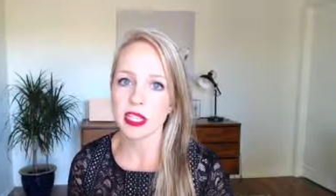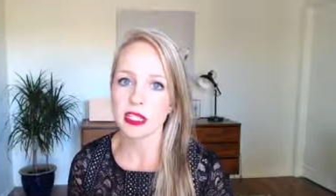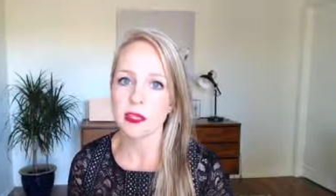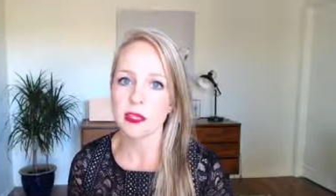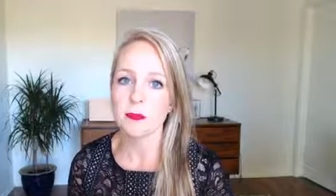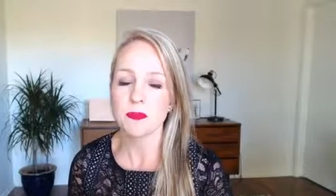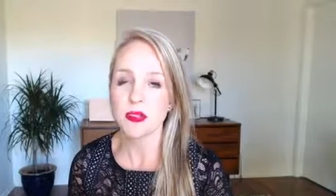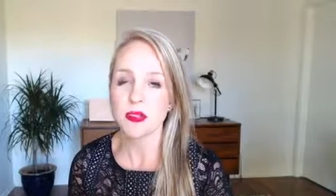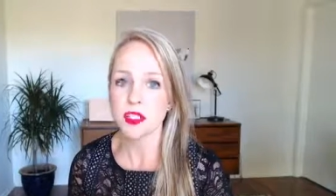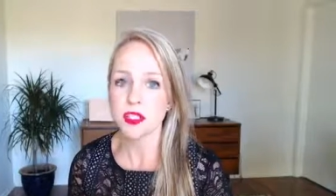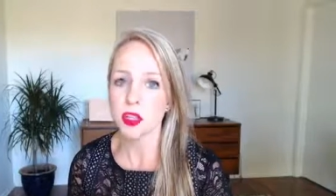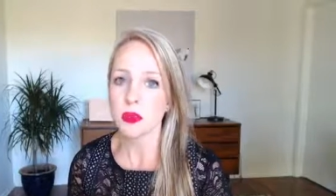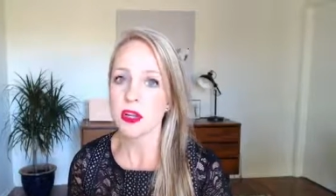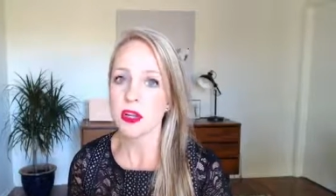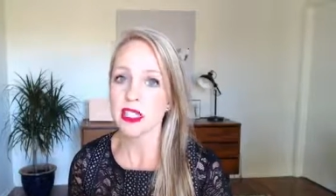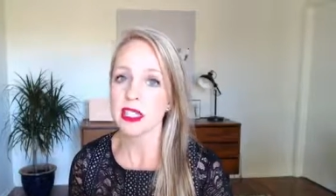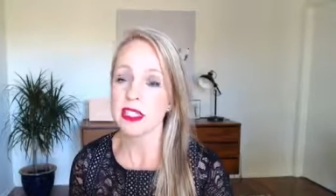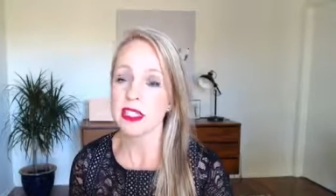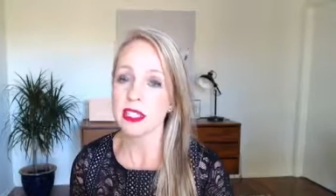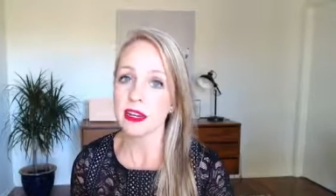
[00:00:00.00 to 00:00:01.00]
So
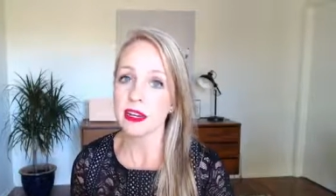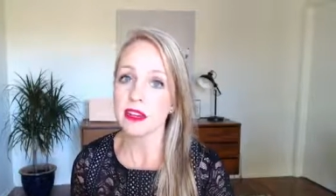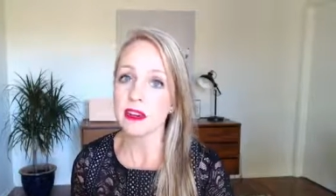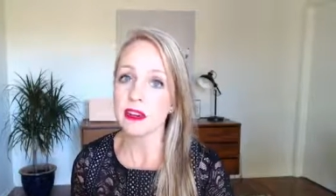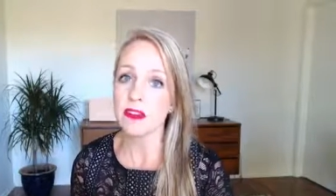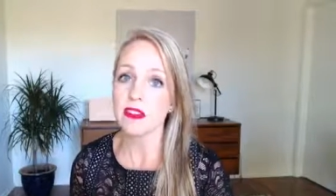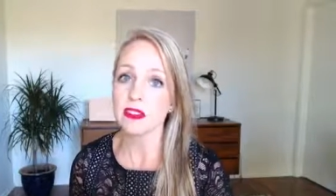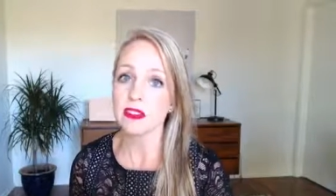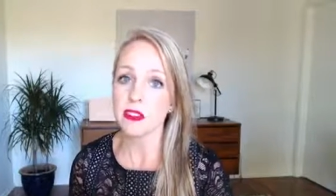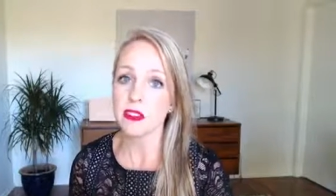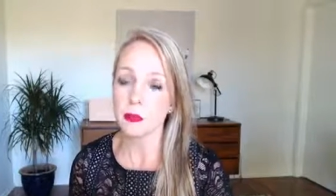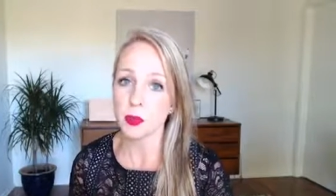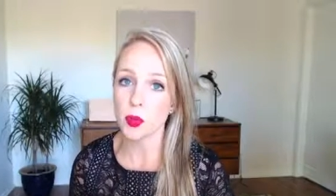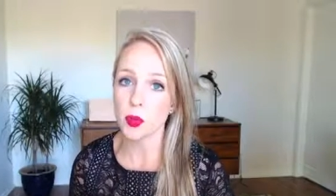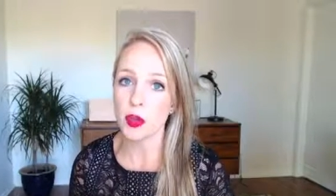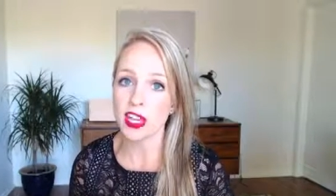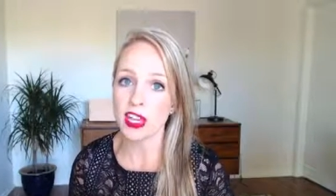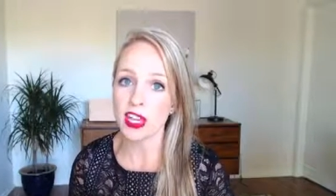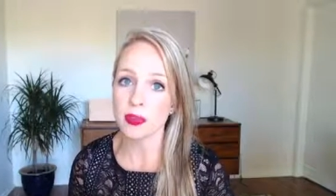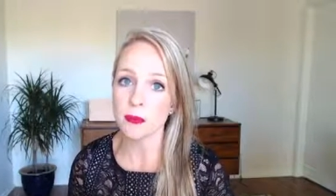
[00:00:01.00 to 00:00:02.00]
instead of
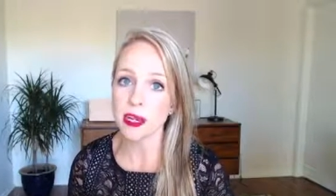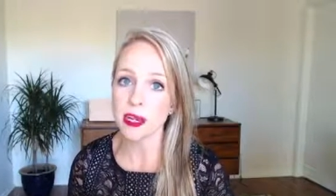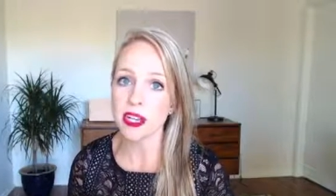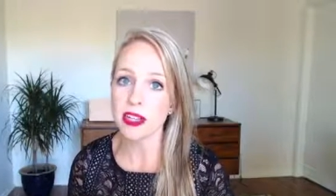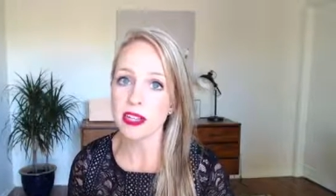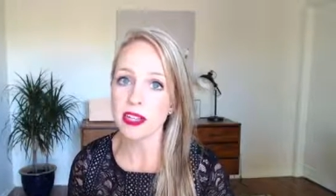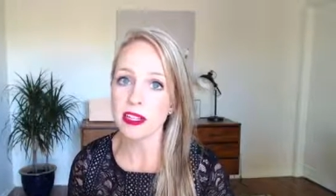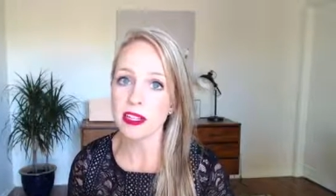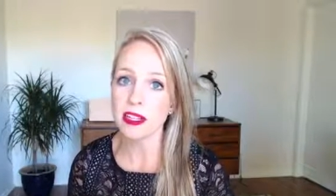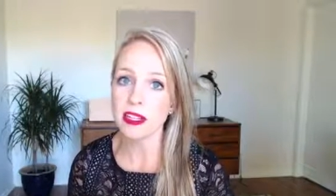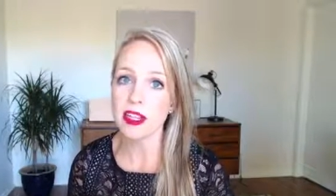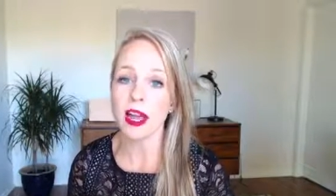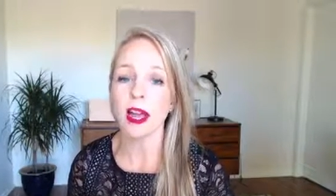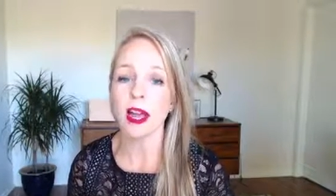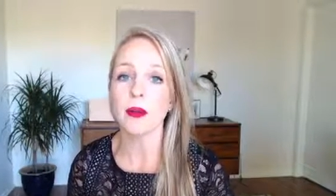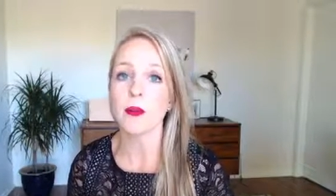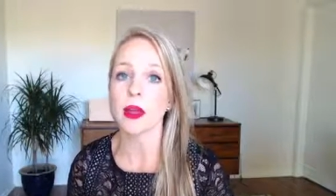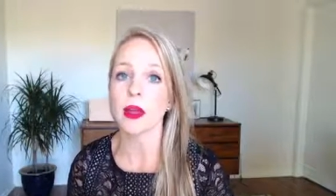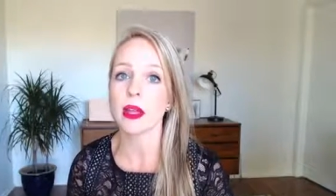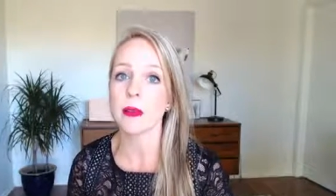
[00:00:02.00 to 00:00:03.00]
deploying immediately, I
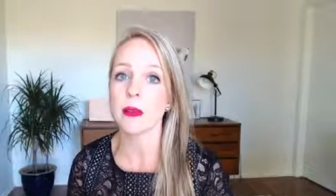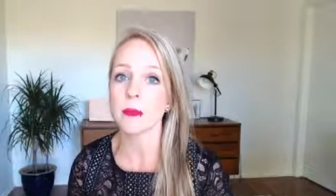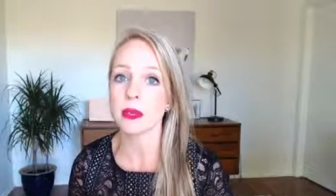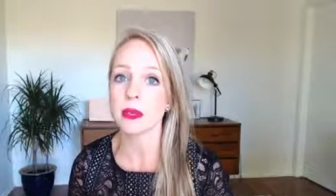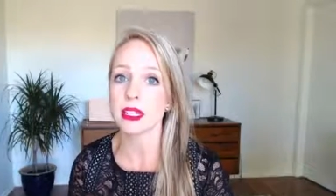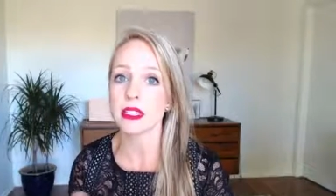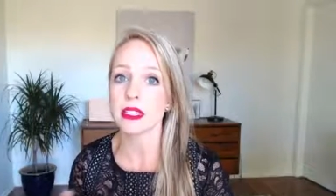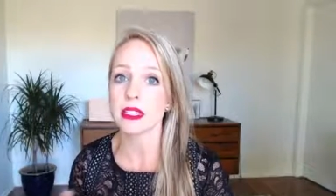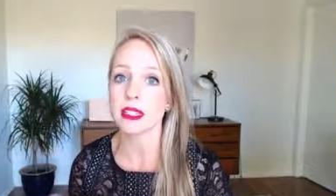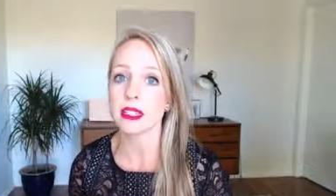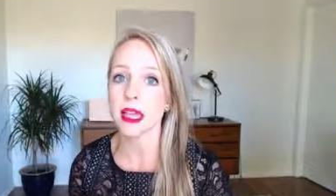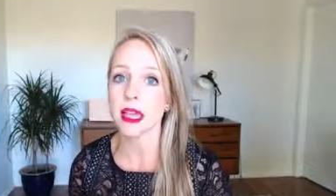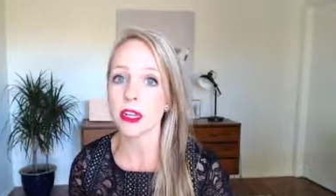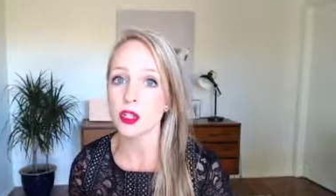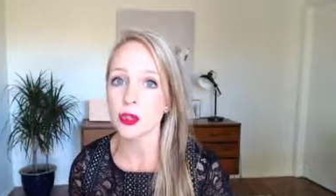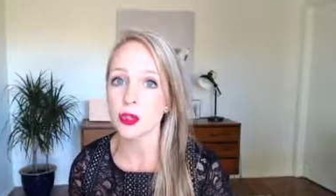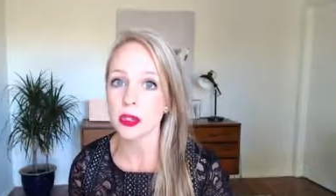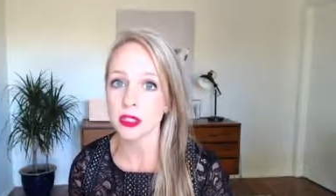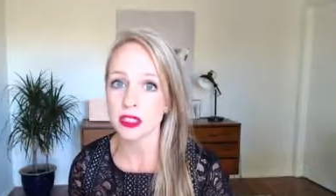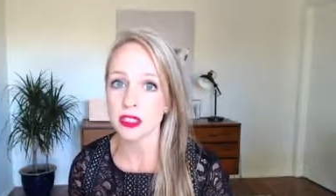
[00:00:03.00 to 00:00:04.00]
recommend
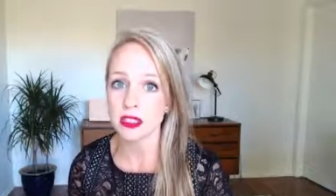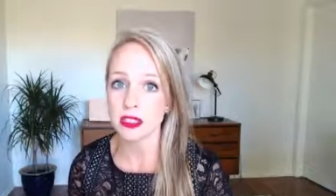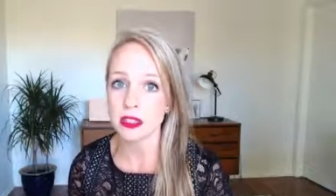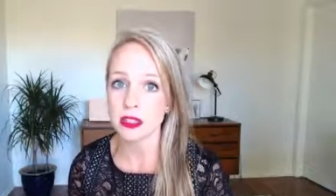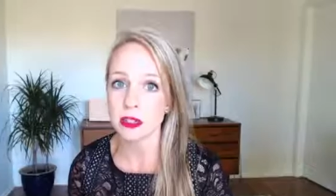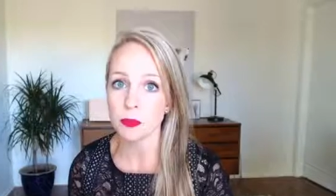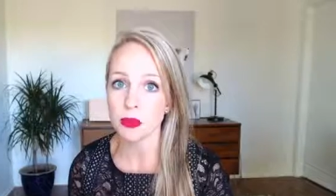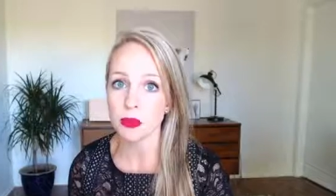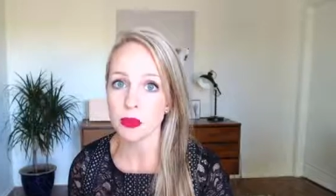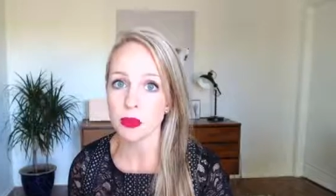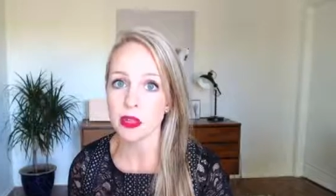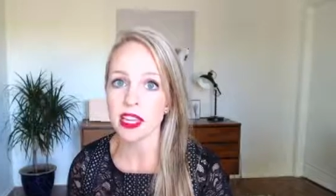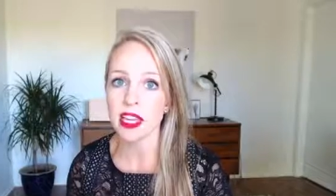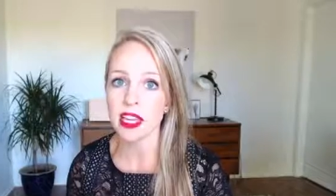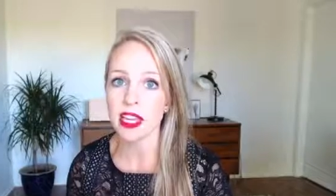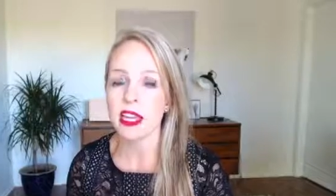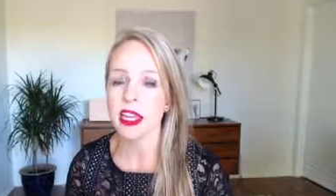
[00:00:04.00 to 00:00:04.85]
scheduling to deploy,